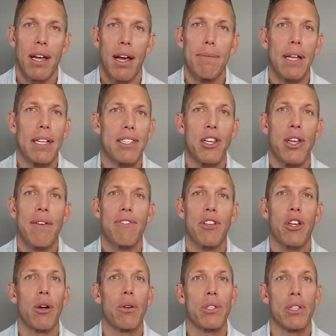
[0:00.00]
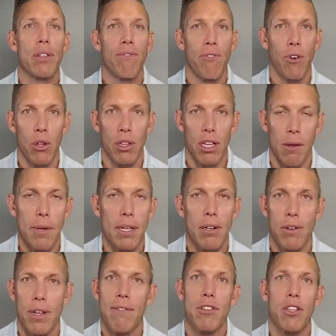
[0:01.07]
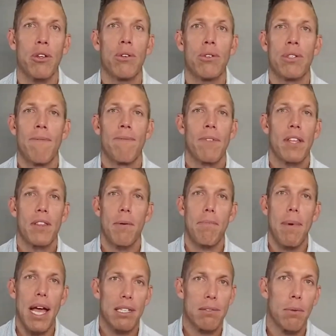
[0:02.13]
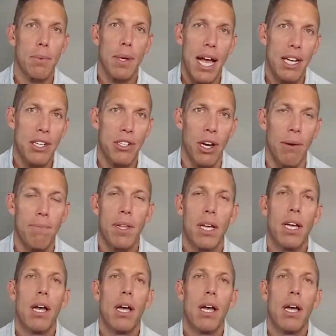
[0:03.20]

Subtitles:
I'm not saying you have to go to the full limit or you have to use the maximum catch-up,